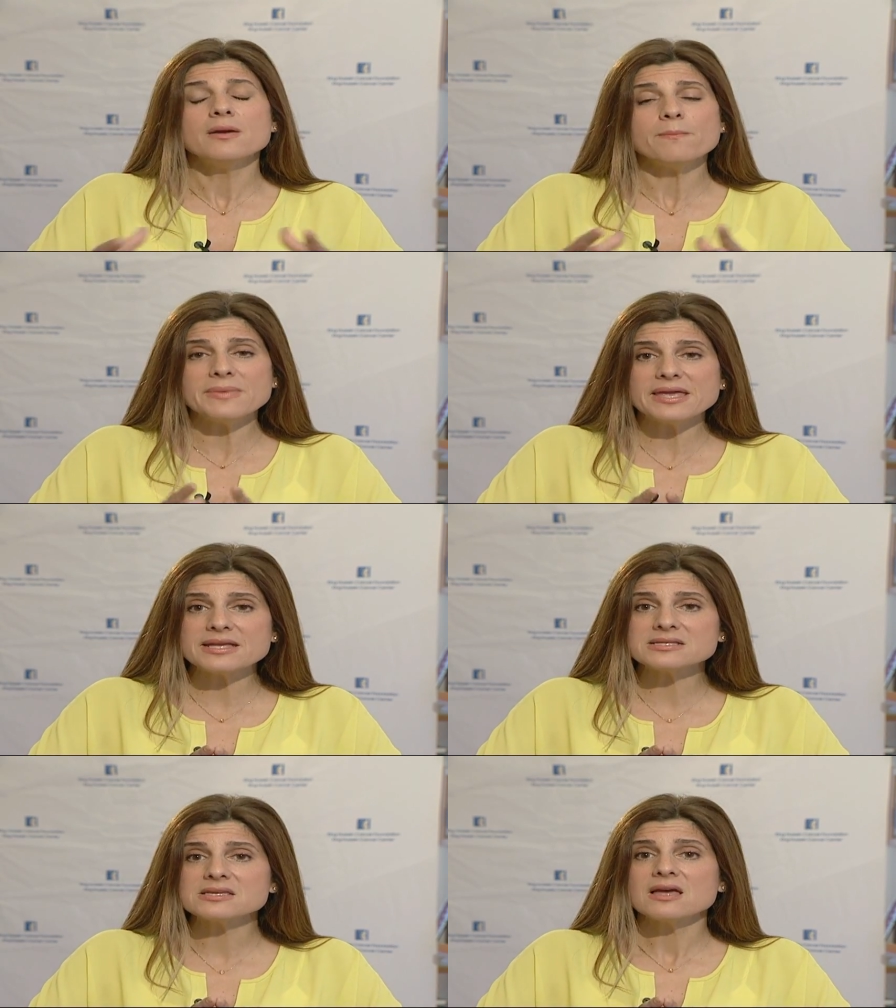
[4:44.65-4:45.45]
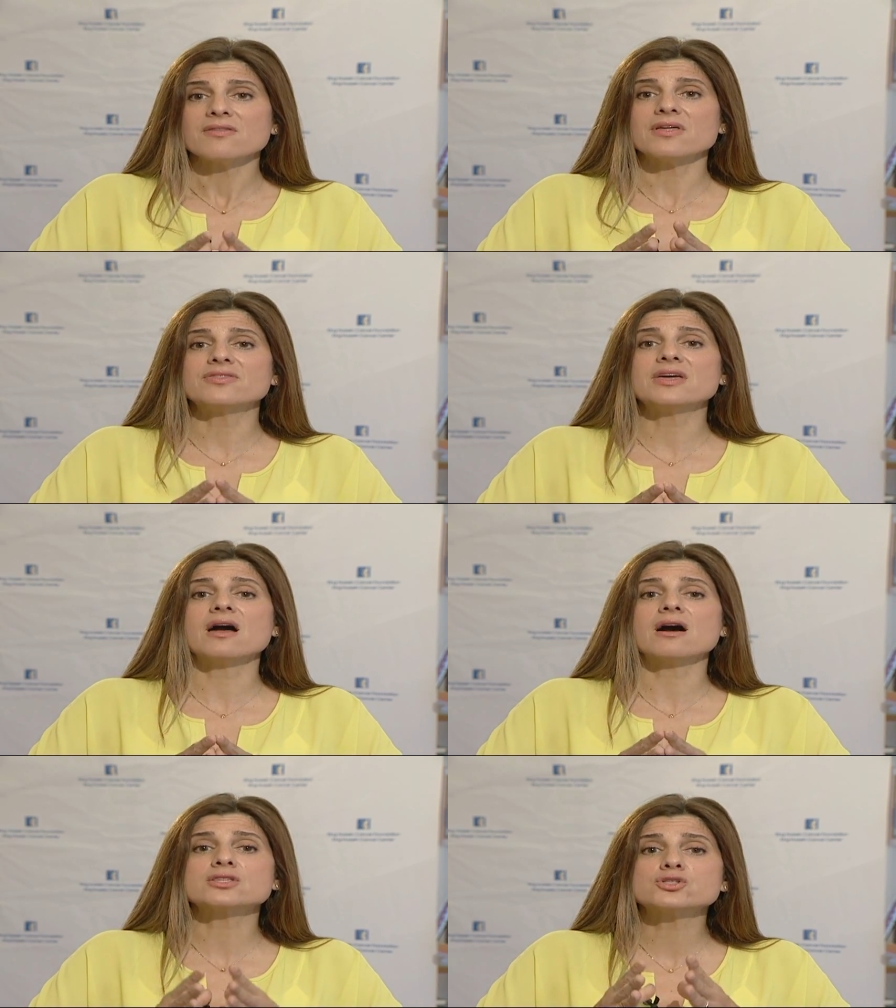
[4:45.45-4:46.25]
means that they
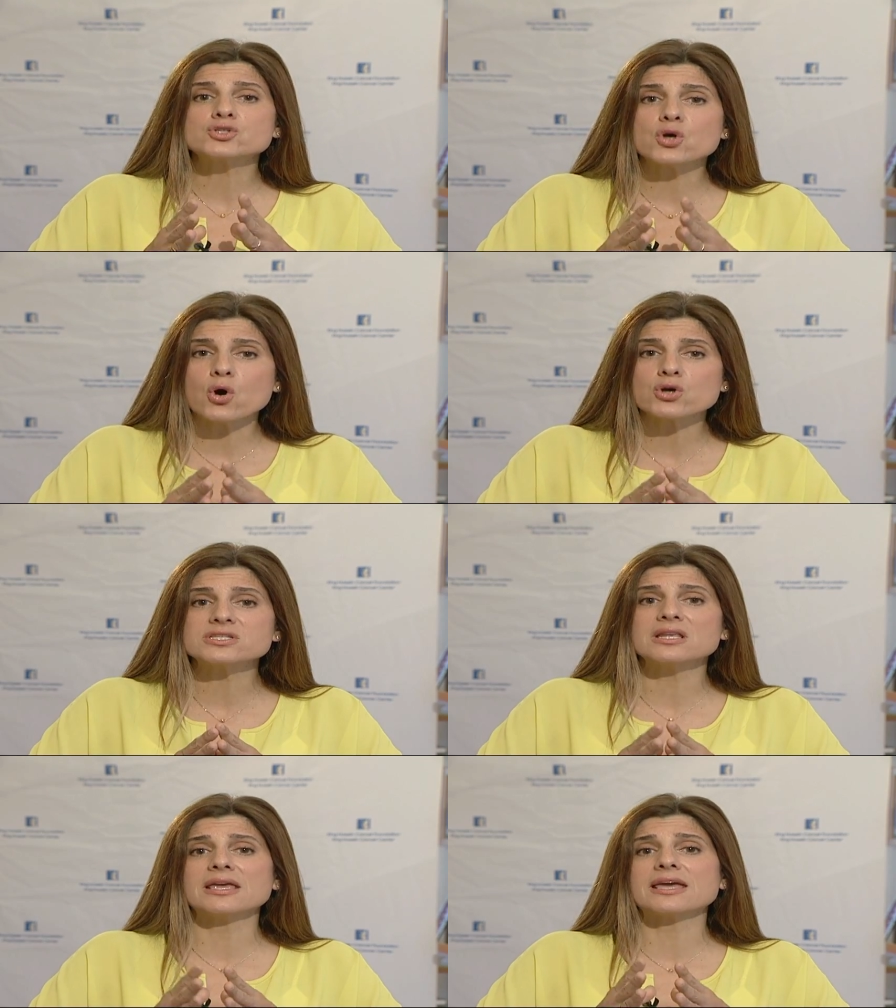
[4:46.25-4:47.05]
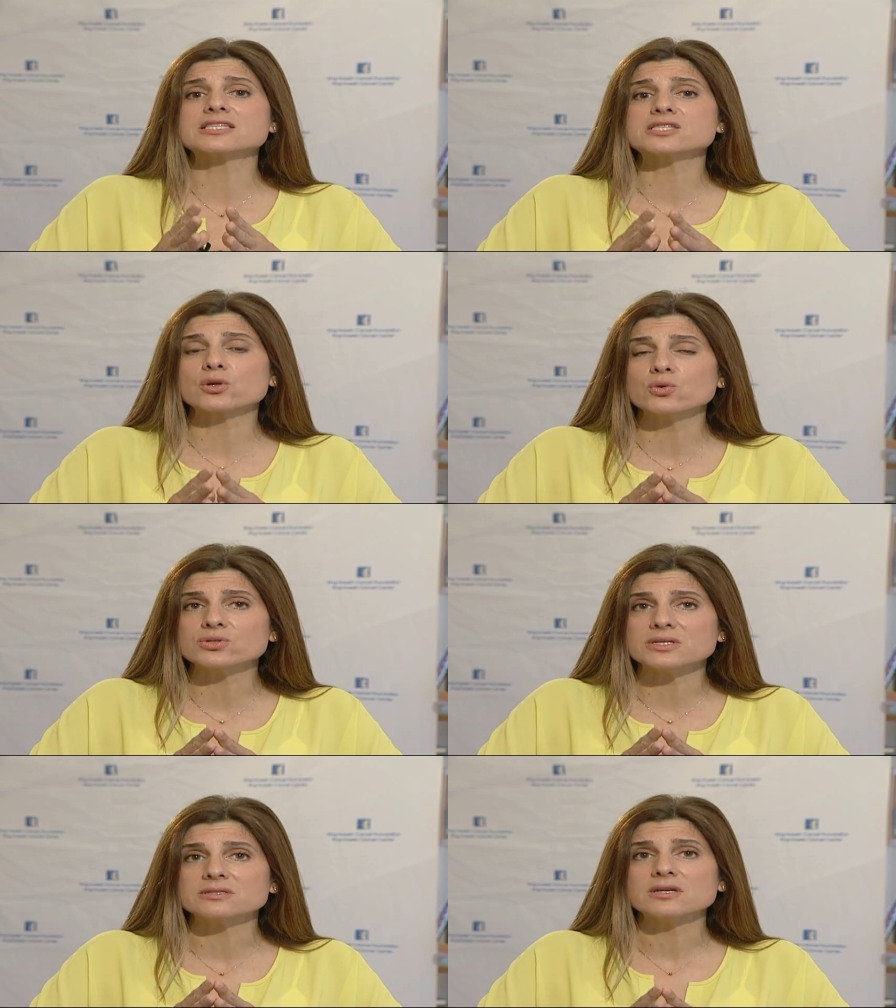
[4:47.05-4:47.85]
are totally
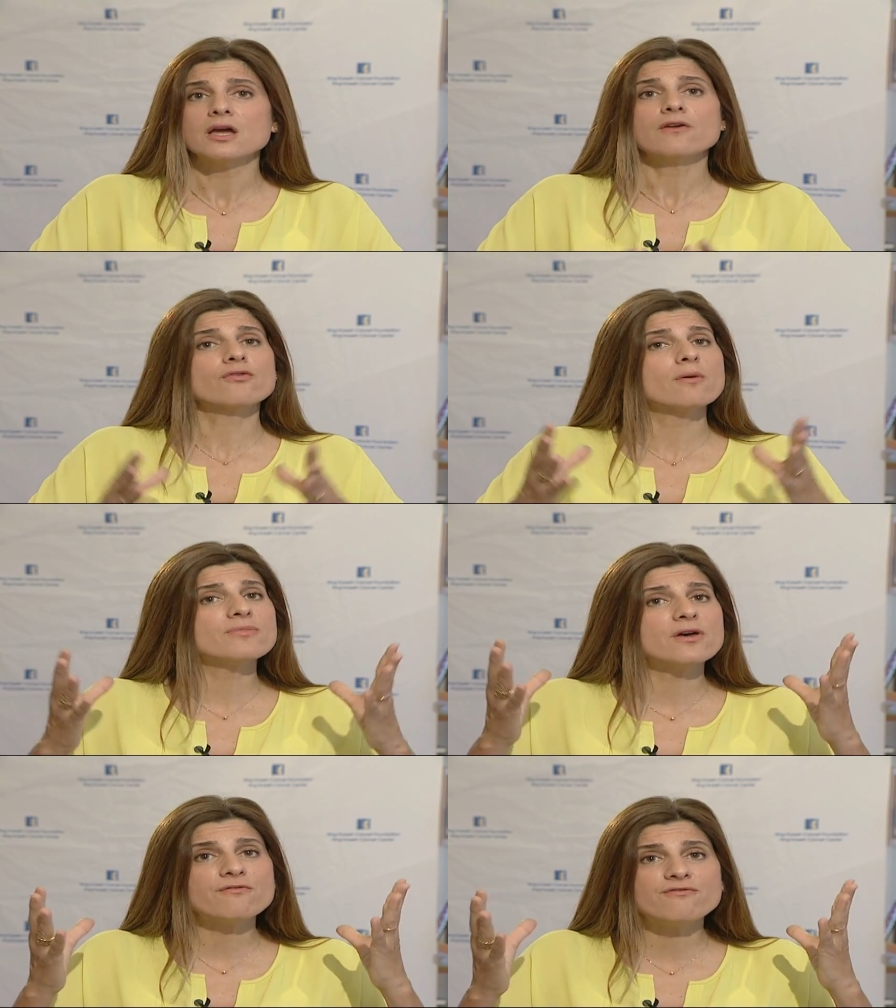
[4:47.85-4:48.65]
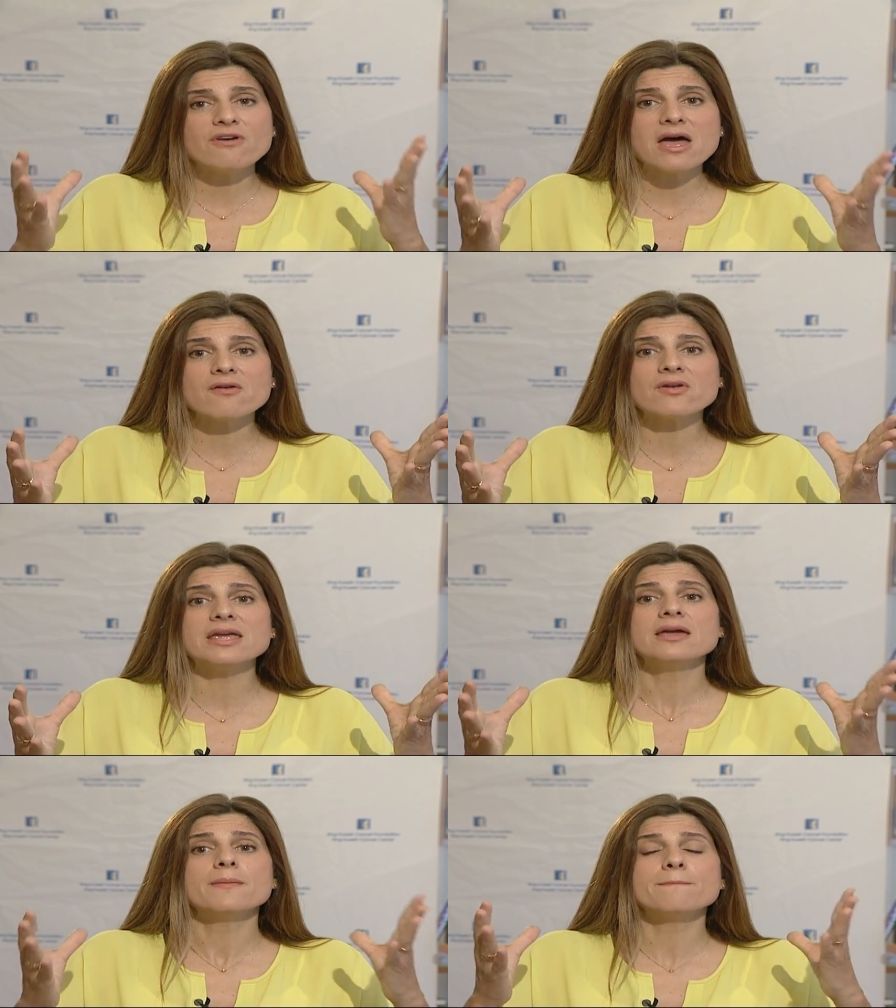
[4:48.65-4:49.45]
excluded from the
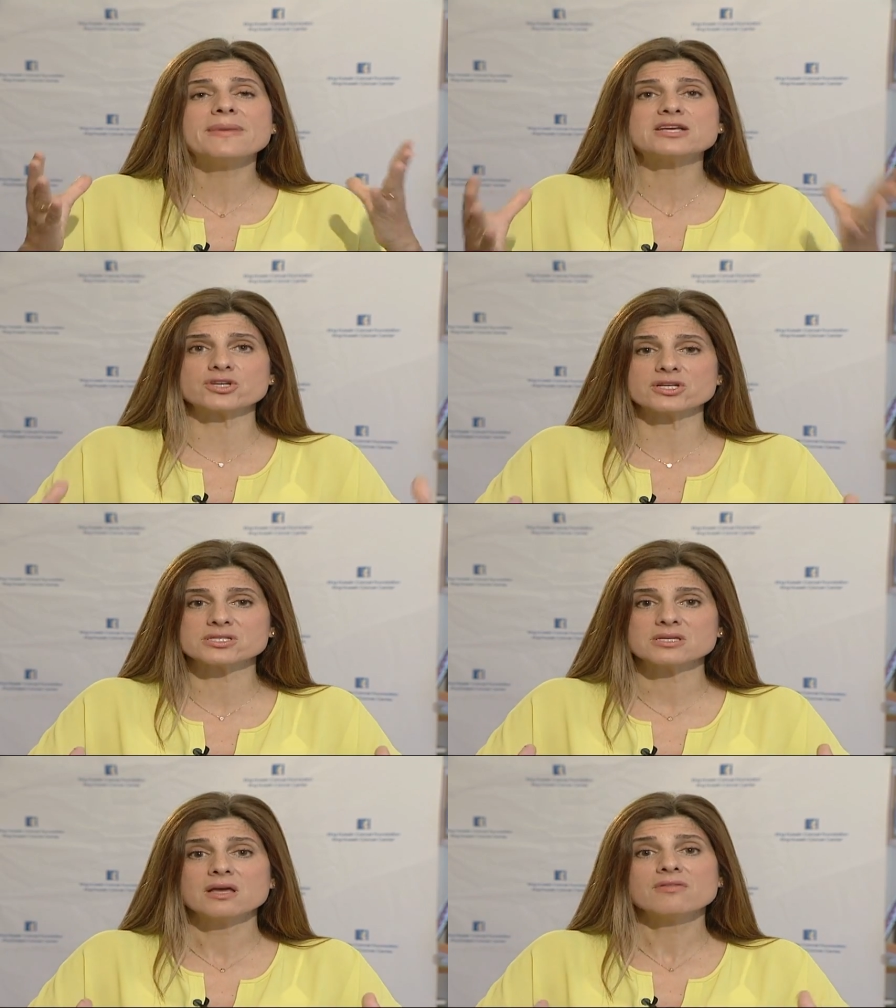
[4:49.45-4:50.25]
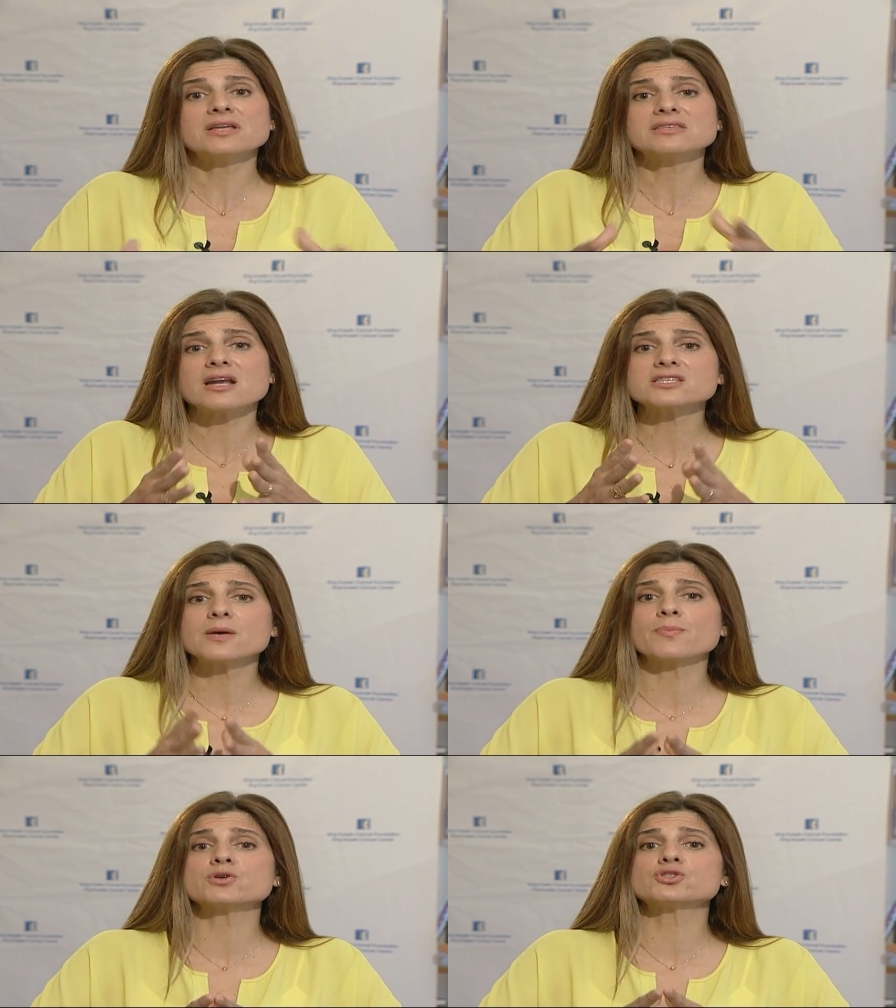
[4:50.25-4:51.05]
very measures that are
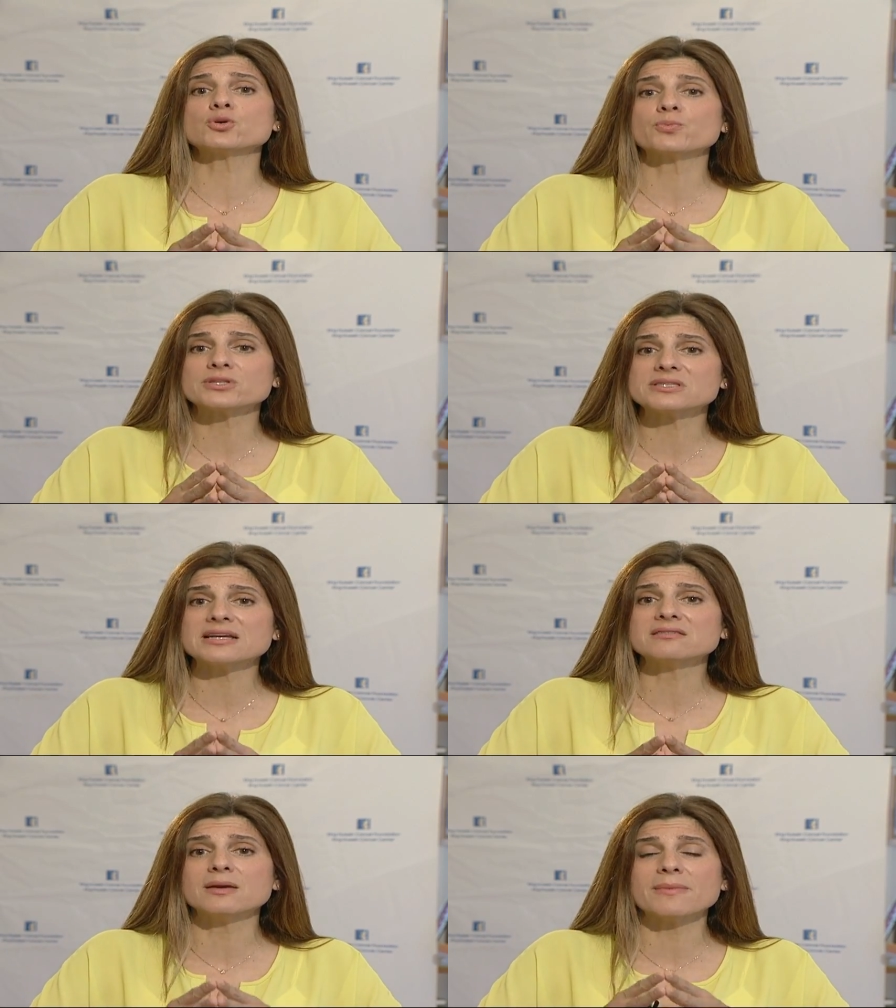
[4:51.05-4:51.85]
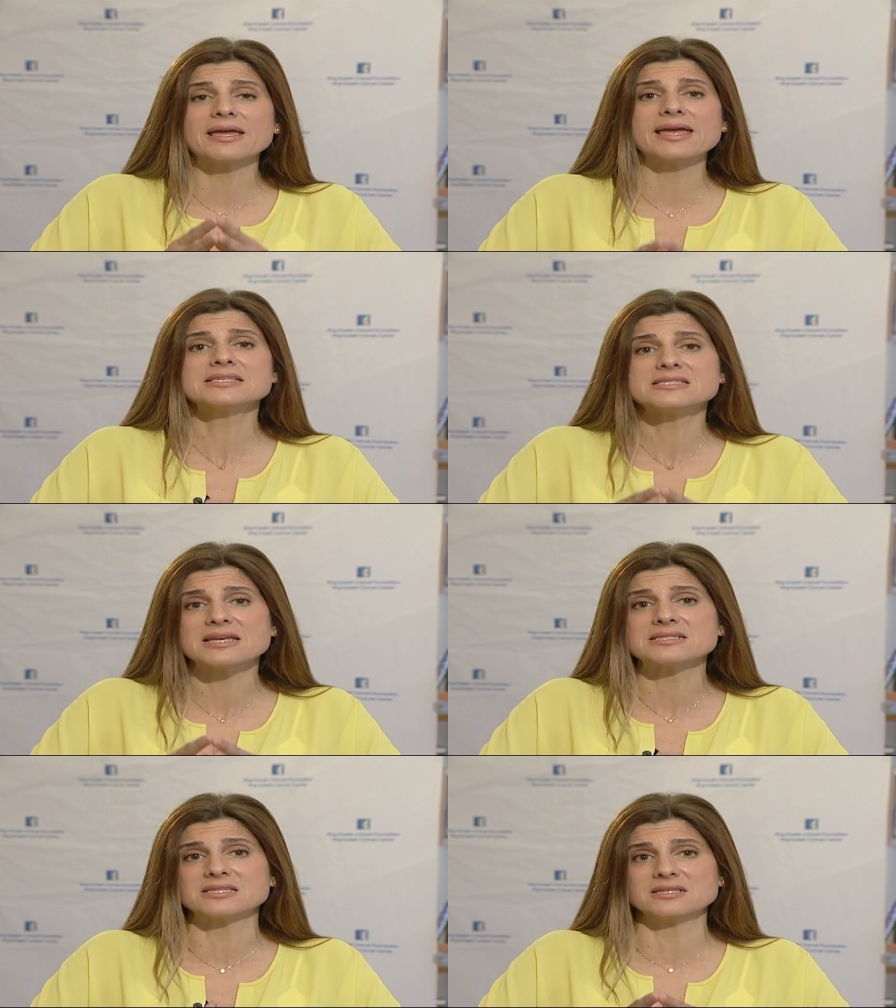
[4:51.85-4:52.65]
supposed to protect them against
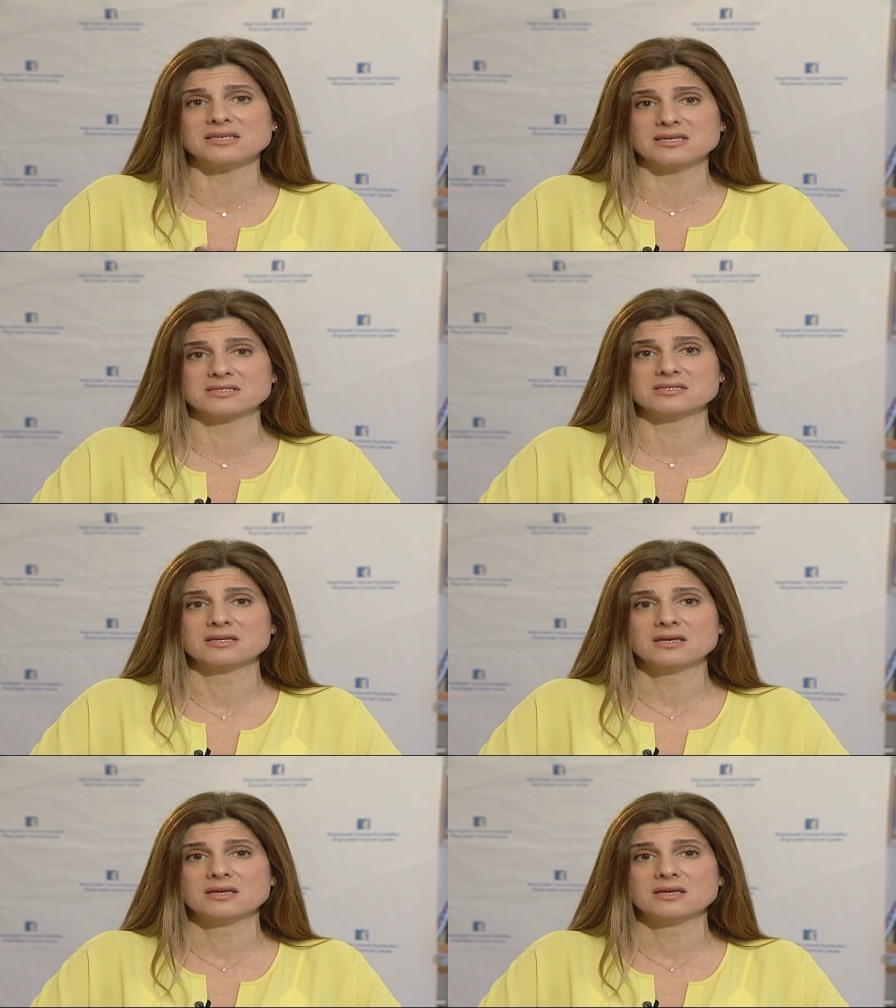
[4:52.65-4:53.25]
NCDs.